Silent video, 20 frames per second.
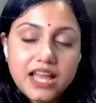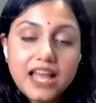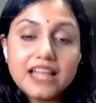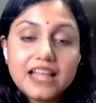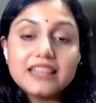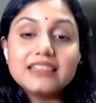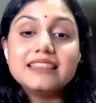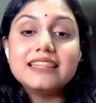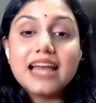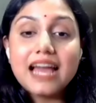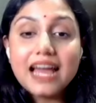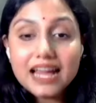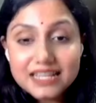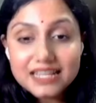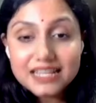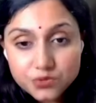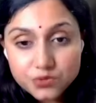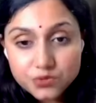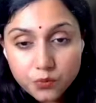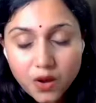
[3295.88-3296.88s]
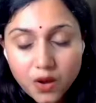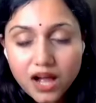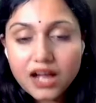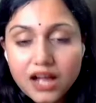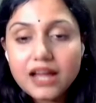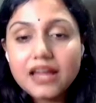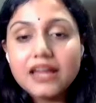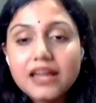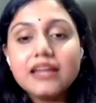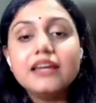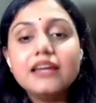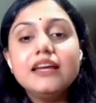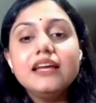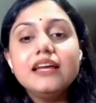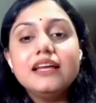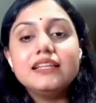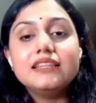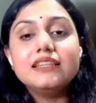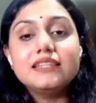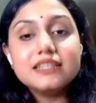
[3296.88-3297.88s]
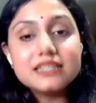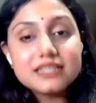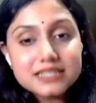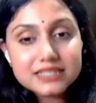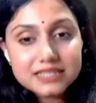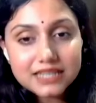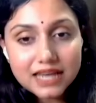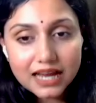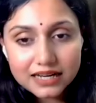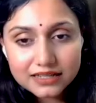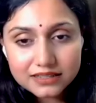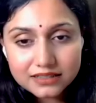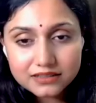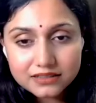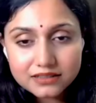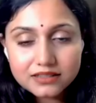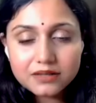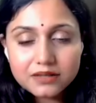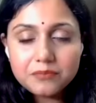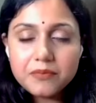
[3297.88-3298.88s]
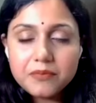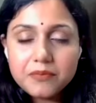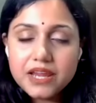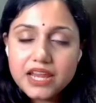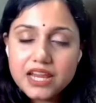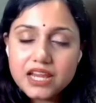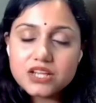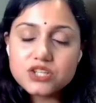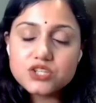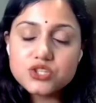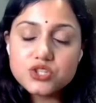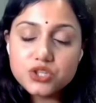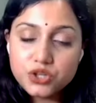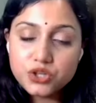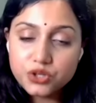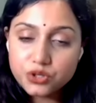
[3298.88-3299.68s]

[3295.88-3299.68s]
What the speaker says: And that's why this Saturn makes